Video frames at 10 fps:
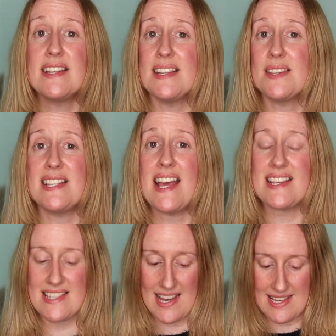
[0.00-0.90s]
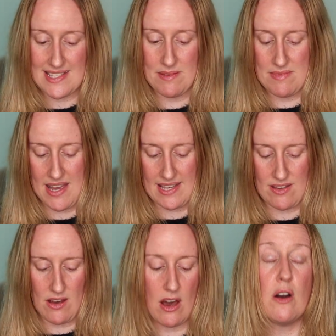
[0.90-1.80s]
Now, the next item that I
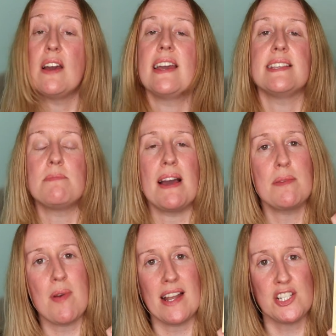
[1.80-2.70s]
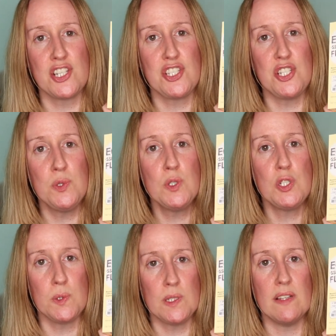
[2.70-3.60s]
got is by the brand Too
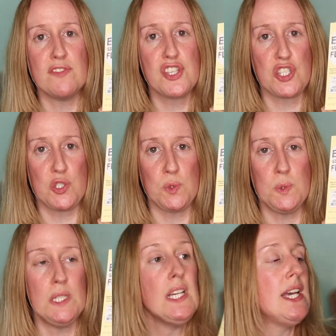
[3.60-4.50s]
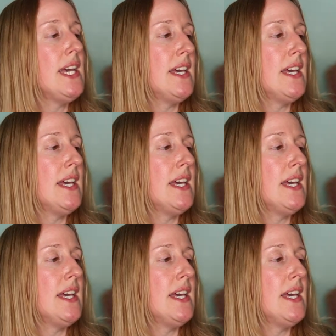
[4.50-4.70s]
Cool for School,